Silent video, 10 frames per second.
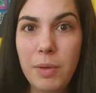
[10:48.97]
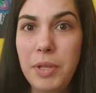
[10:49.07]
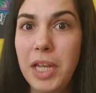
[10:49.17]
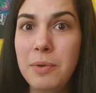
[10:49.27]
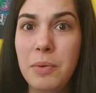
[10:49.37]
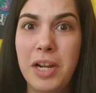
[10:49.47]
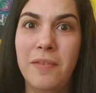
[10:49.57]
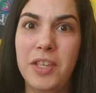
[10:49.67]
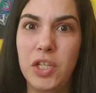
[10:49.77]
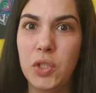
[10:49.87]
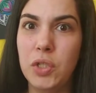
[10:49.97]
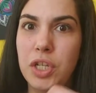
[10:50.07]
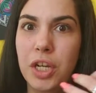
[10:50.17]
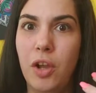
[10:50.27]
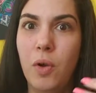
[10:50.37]
become aware of these,
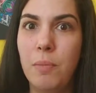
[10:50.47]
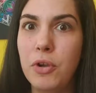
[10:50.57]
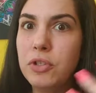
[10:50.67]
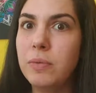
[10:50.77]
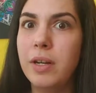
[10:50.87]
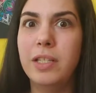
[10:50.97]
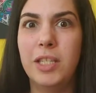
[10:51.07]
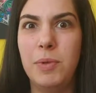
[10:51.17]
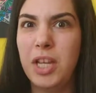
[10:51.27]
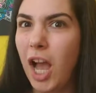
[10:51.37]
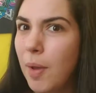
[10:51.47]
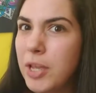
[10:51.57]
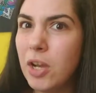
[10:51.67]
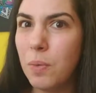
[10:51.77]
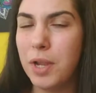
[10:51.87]
emotional awareness is
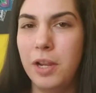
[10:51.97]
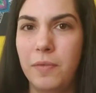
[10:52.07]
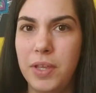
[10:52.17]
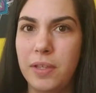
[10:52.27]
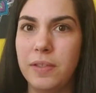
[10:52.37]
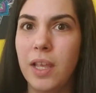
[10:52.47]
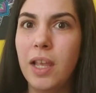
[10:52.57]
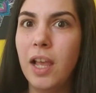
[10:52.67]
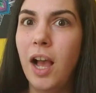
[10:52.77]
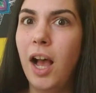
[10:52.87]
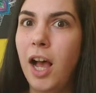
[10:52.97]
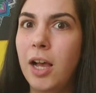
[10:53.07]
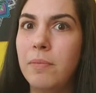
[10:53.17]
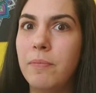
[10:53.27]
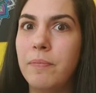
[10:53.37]
becoming aware of these
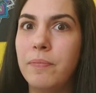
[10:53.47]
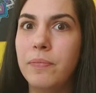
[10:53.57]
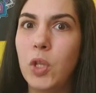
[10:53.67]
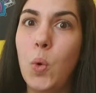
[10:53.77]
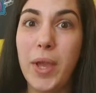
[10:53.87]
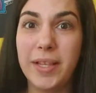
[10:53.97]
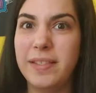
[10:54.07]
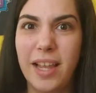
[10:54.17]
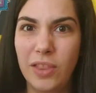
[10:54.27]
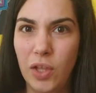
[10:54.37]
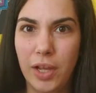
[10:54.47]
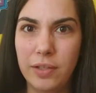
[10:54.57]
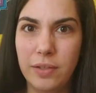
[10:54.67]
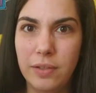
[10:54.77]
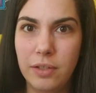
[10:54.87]
quicksand
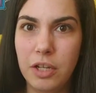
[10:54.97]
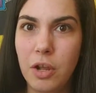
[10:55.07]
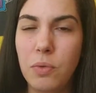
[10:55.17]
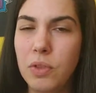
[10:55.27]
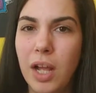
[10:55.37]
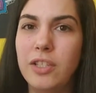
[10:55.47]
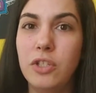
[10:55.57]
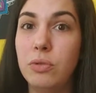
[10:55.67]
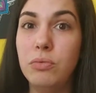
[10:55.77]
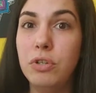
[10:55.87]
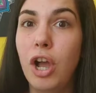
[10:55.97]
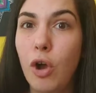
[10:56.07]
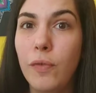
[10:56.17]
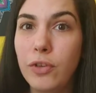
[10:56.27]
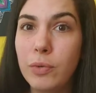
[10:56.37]
thoughts. Thoughts that
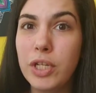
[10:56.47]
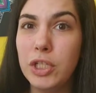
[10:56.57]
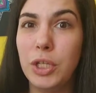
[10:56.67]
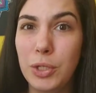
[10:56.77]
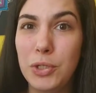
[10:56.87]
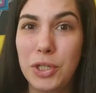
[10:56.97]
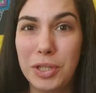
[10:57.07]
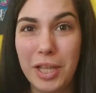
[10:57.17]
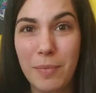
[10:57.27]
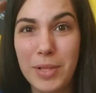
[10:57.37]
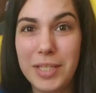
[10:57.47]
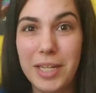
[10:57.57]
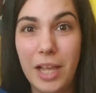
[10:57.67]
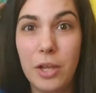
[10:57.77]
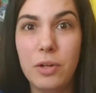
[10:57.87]
if you indulge in them, it's
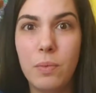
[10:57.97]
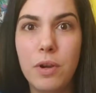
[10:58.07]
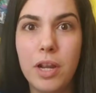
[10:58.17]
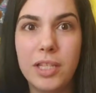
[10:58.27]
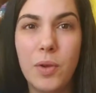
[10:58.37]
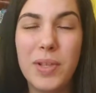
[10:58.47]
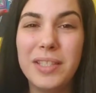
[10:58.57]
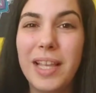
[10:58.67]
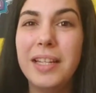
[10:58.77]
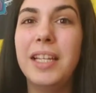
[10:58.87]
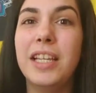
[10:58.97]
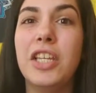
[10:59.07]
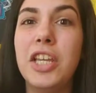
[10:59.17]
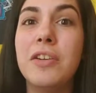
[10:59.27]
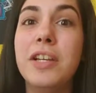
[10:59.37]
not going to work. So instead, get
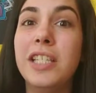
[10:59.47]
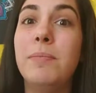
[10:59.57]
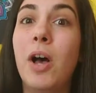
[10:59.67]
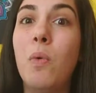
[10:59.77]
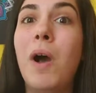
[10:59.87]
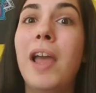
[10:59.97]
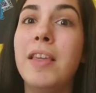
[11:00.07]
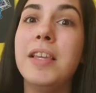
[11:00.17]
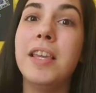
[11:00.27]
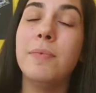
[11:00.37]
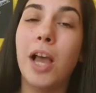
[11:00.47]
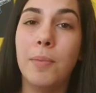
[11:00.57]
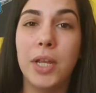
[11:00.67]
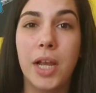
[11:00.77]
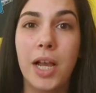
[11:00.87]
curious about why they keep
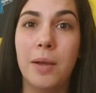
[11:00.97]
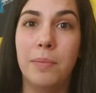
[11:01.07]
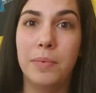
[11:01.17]
coming up.